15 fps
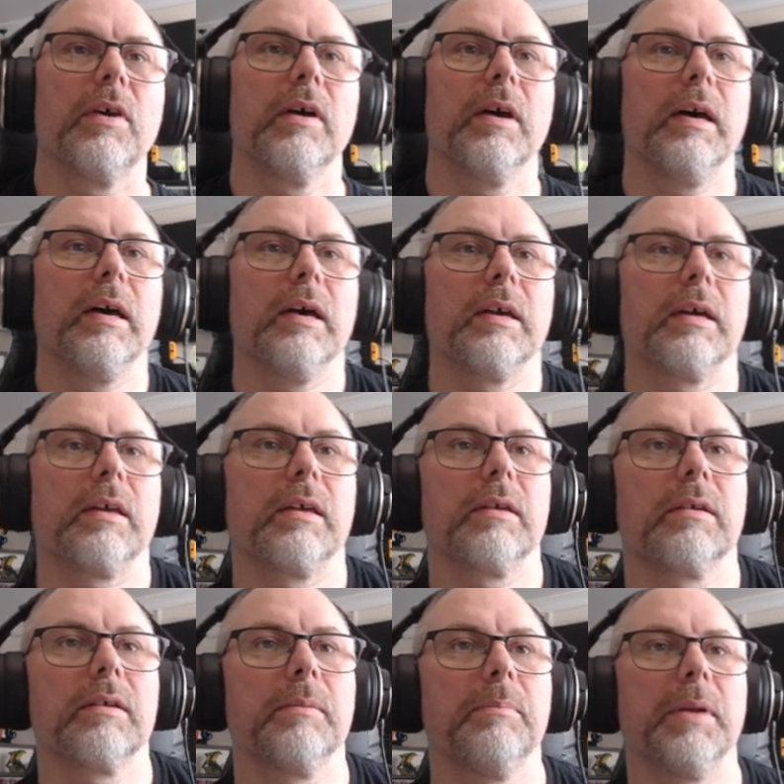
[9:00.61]
Uh,
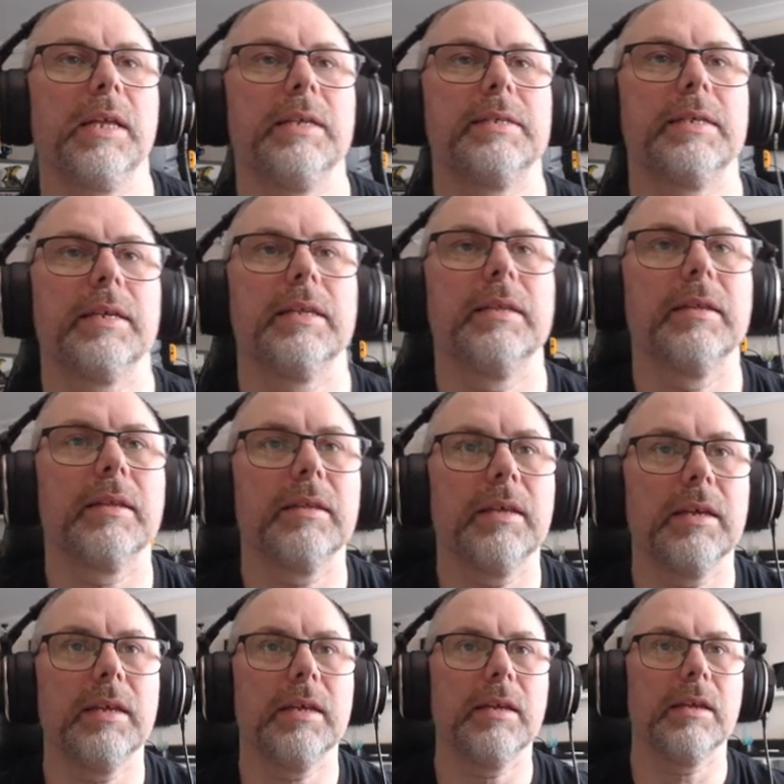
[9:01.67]
completing
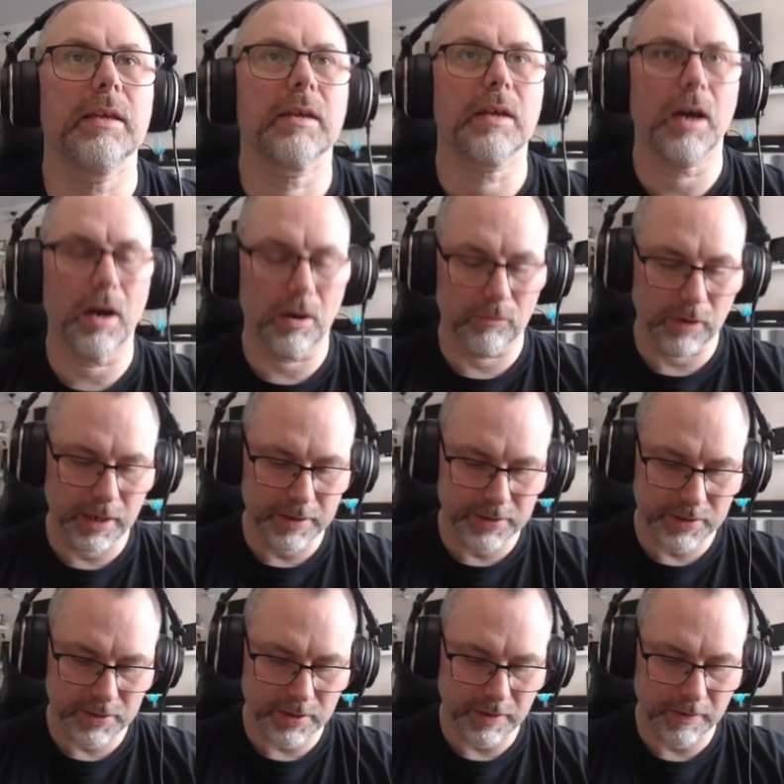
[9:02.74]
the kart
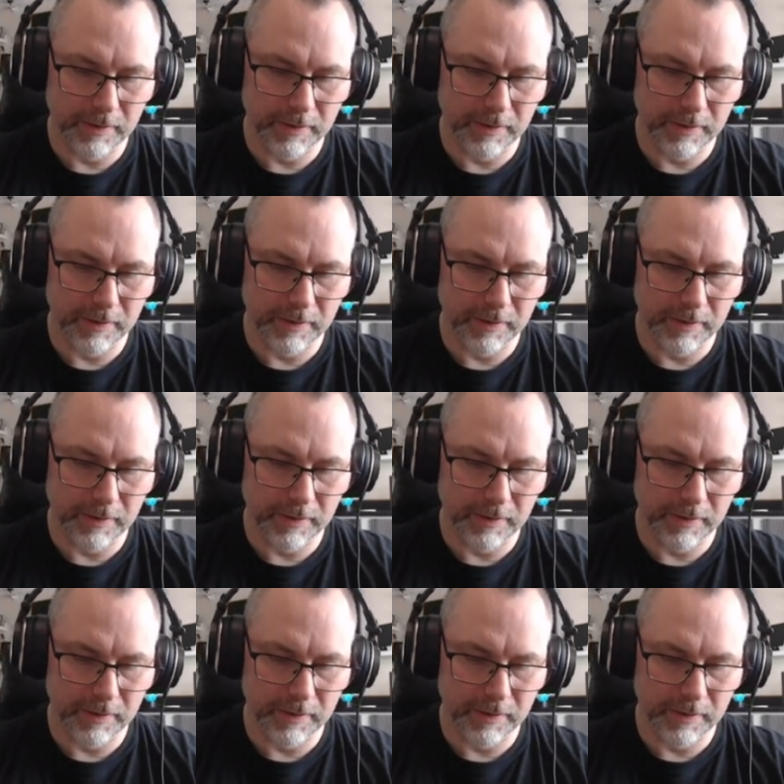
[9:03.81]
race,